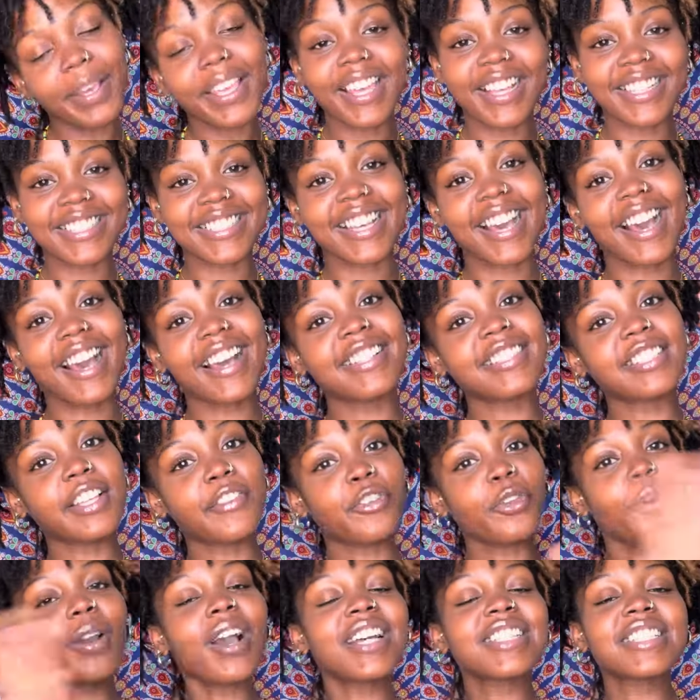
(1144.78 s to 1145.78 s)
yes, guys, if
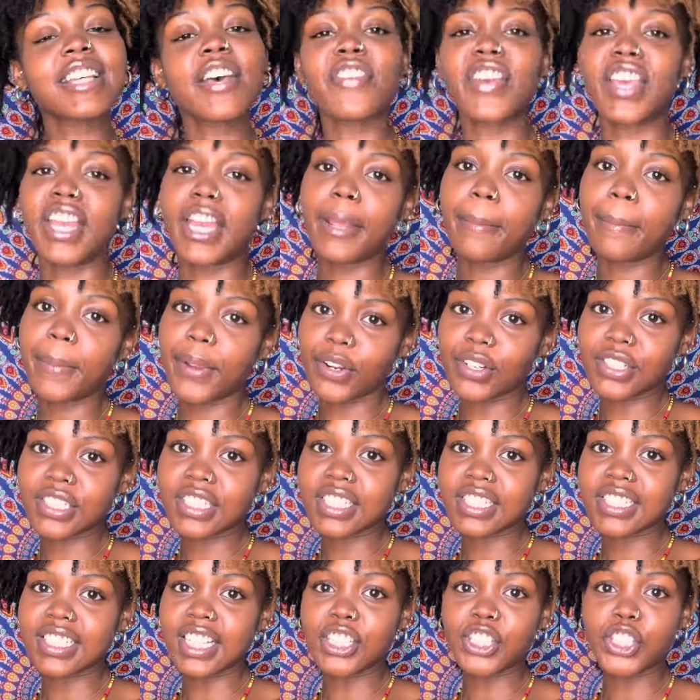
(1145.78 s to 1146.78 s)
you guys have any
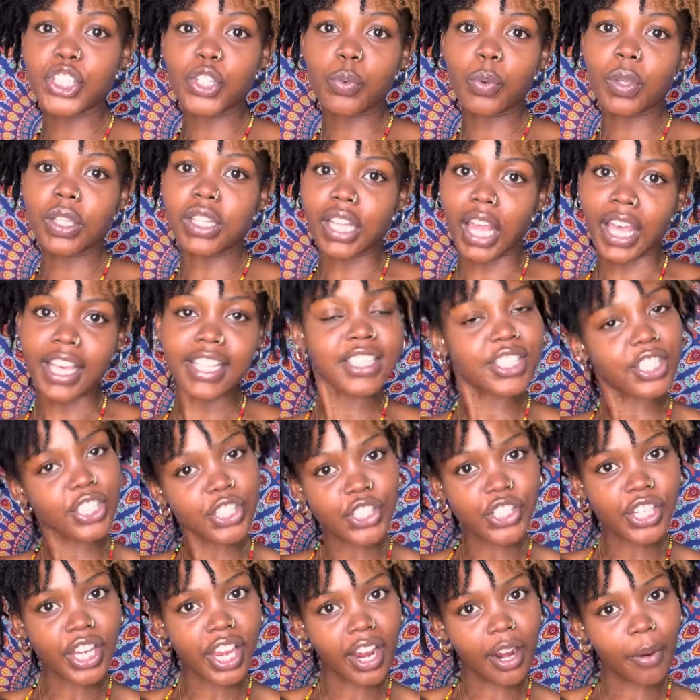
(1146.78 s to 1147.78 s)
piercings that you would like to
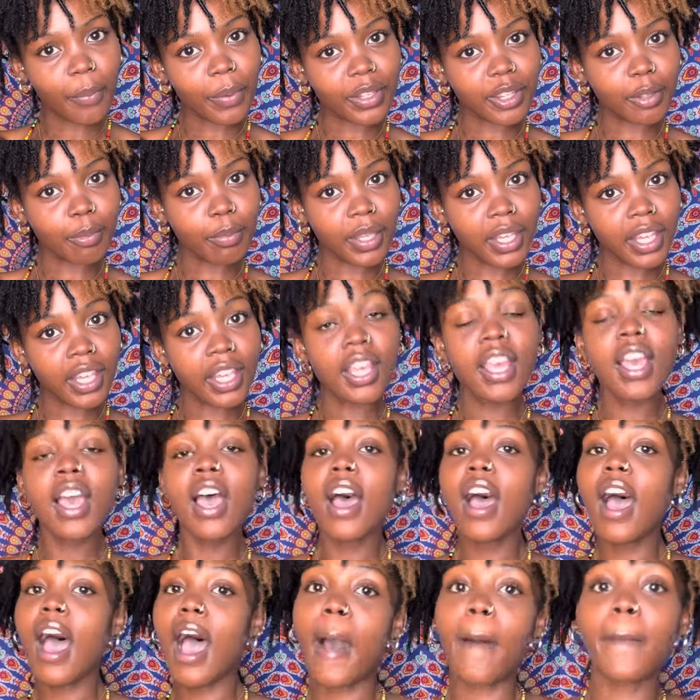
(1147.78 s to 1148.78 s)
share with me,
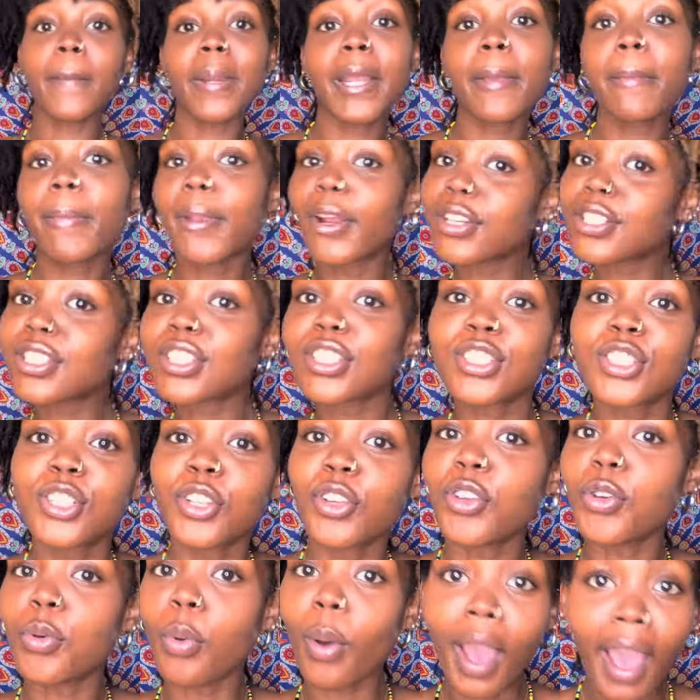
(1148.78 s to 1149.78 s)
how many piercings do
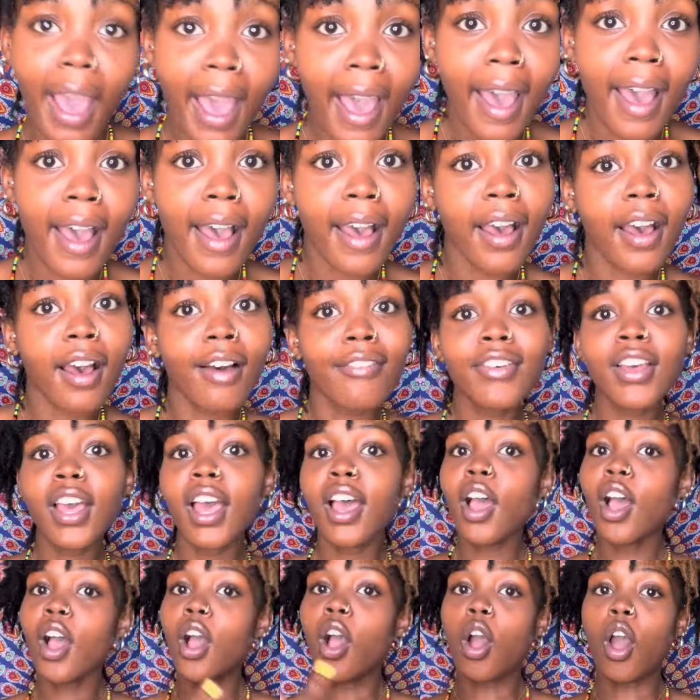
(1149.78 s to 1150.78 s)
you have?
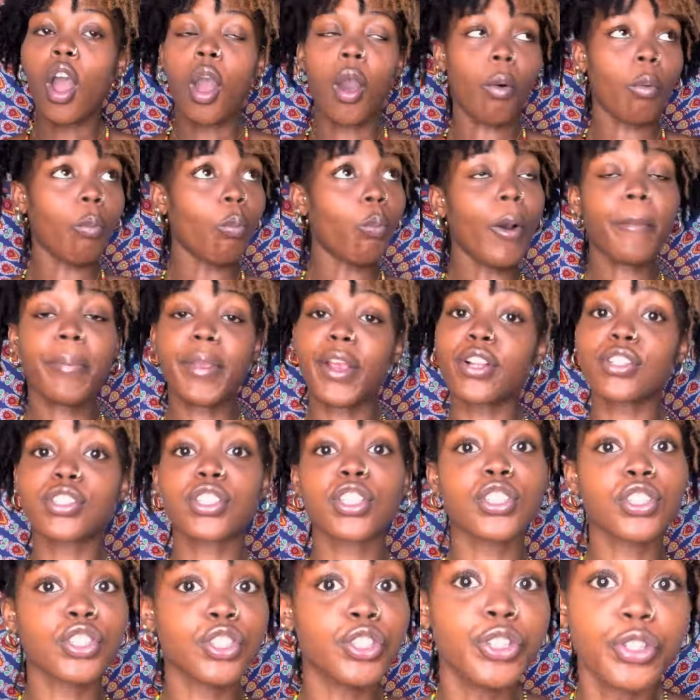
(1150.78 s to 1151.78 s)
What
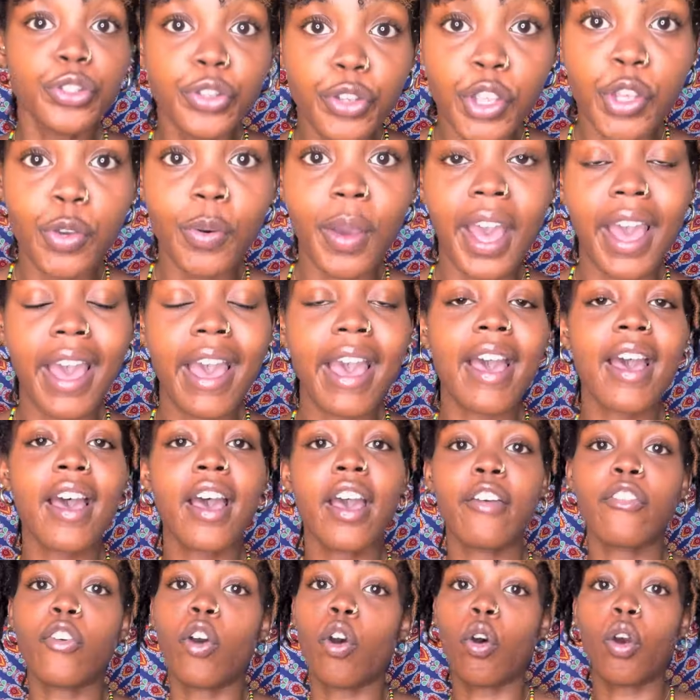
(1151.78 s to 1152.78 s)
piercings do you
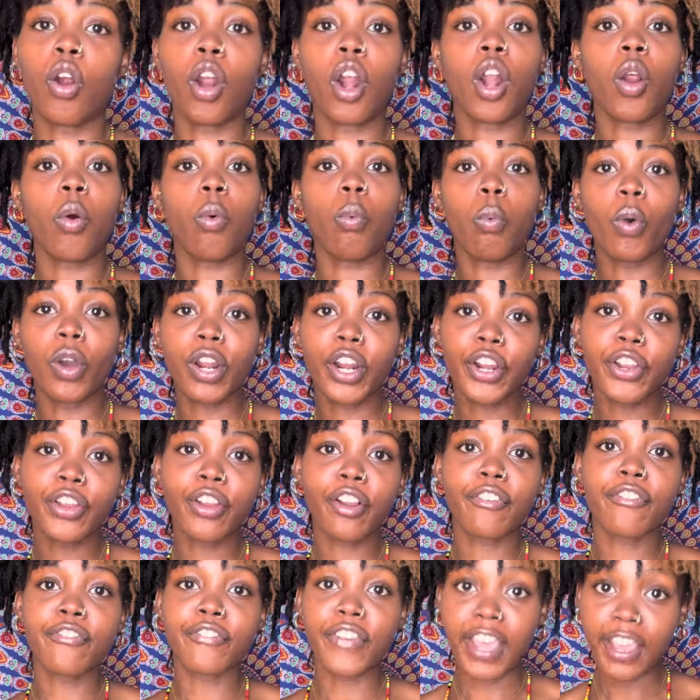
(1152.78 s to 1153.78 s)
have? Or what are
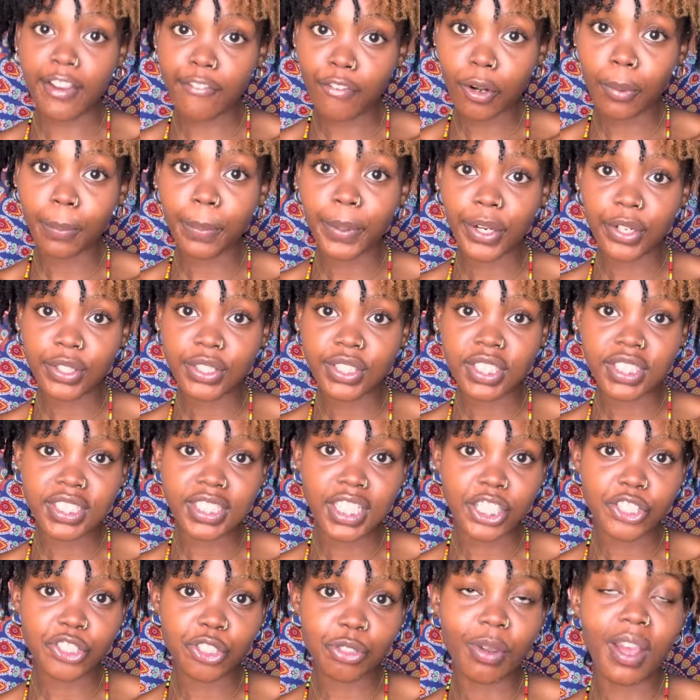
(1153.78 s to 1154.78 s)
your favorite piercings
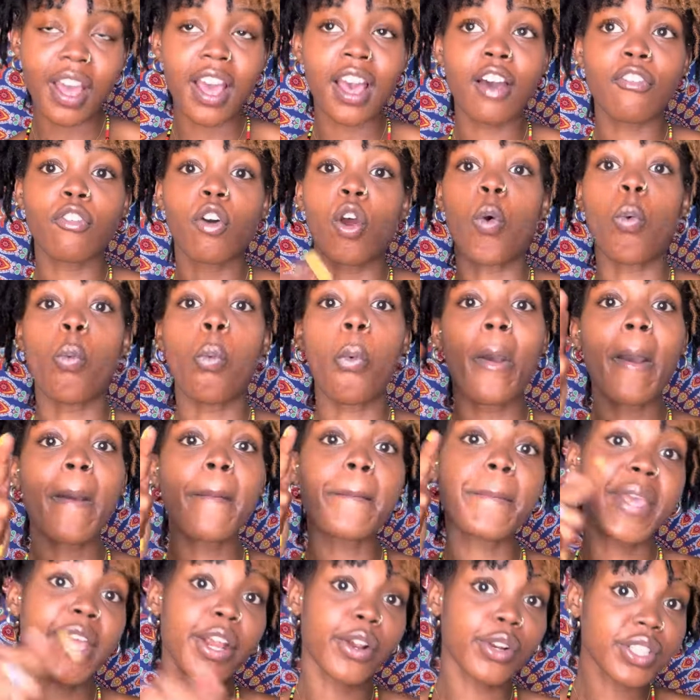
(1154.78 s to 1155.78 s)
that you have? Or
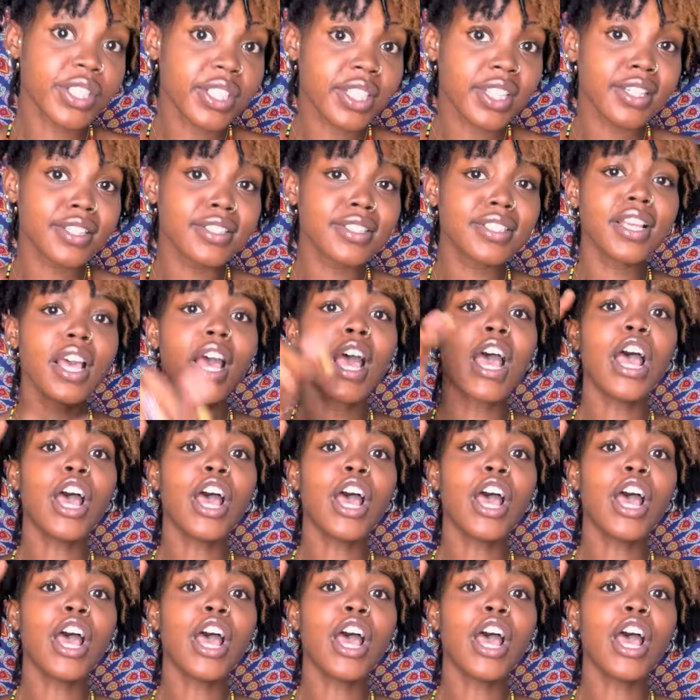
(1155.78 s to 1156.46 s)
what piercings